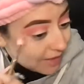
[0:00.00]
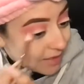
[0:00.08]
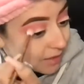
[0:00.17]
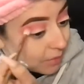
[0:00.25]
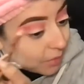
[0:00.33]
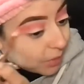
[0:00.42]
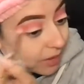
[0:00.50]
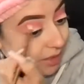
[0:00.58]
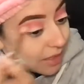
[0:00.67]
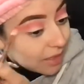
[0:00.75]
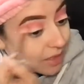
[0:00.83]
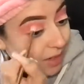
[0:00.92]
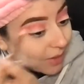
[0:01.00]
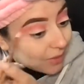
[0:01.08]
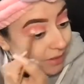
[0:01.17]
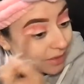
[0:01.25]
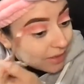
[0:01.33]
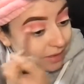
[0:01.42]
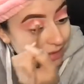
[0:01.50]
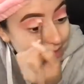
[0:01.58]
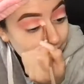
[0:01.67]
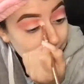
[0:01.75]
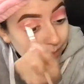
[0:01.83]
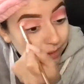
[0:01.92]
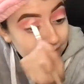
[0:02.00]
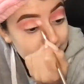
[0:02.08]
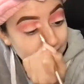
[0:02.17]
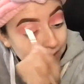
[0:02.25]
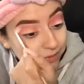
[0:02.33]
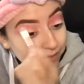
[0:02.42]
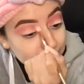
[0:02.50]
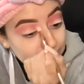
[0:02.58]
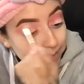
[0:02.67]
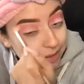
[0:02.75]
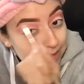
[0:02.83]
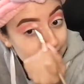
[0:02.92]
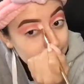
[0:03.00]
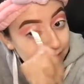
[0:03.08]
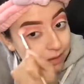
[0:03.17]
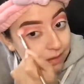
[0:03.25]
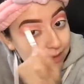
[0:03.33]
Some mornings I don't. Some mornings I feel amazing.